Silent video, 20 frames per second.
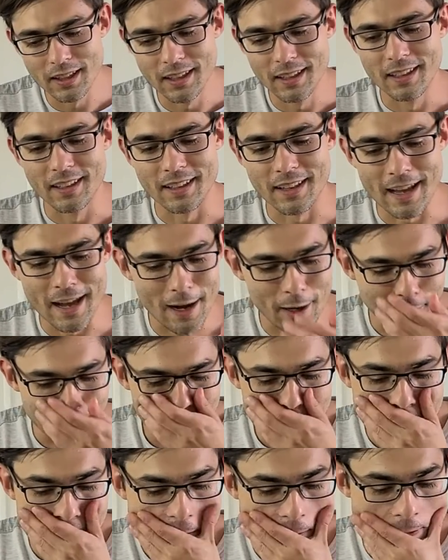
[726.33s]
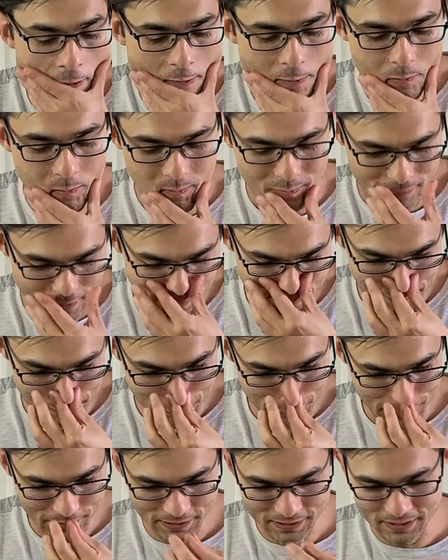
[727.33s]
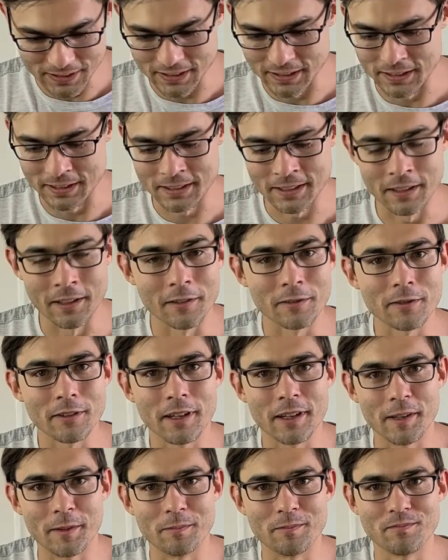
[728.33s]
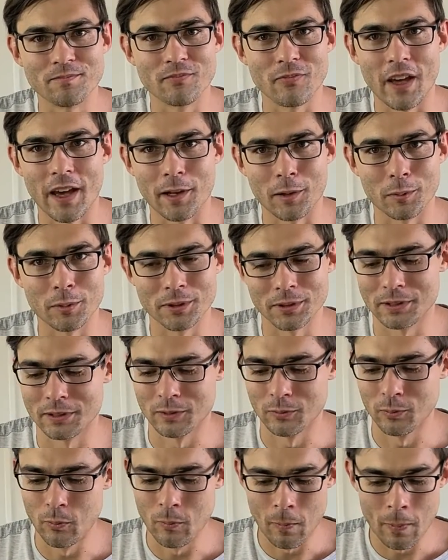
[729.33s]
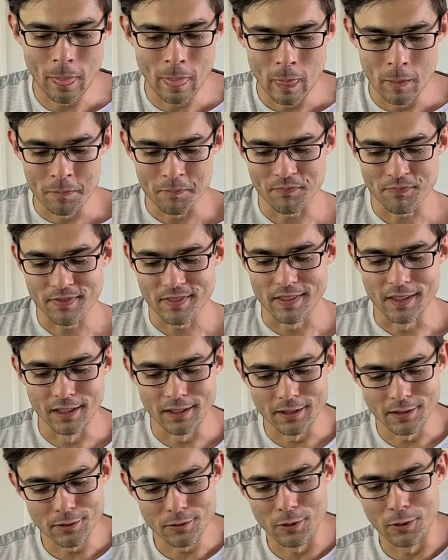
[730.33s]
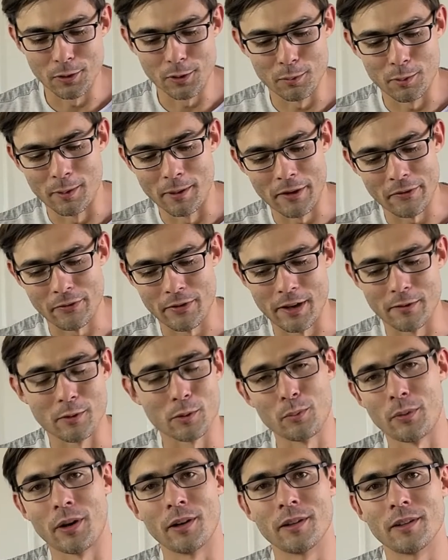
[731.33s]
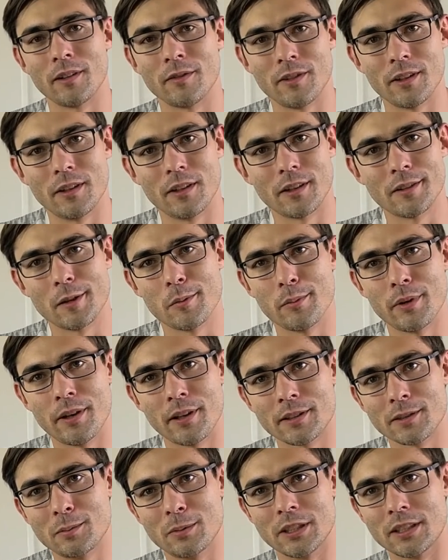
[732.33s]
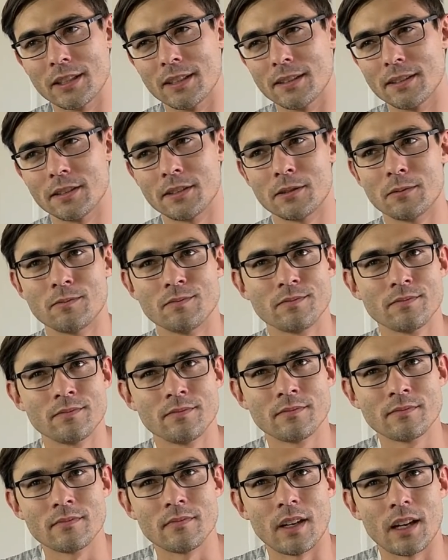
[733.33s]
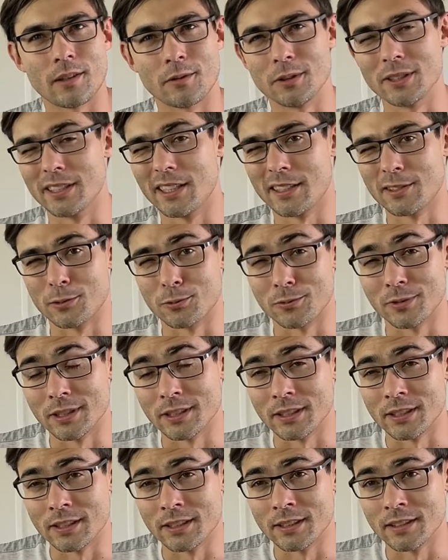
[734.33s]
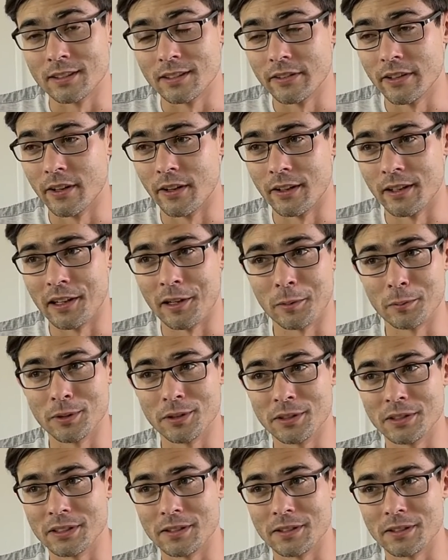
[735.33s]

Now into the really silly stuff. Edibles. This has grown to be my favorite part of the Nugg Club box because I don't really like to risk it on edibles.